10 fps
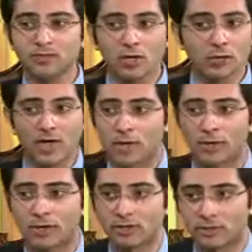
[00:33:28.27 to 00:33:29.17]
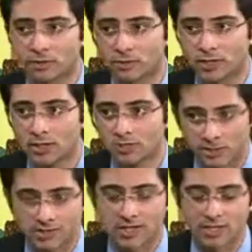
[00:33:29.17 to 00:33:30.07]
without appeal to
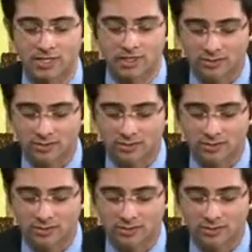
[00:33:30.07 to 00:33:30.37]
a study.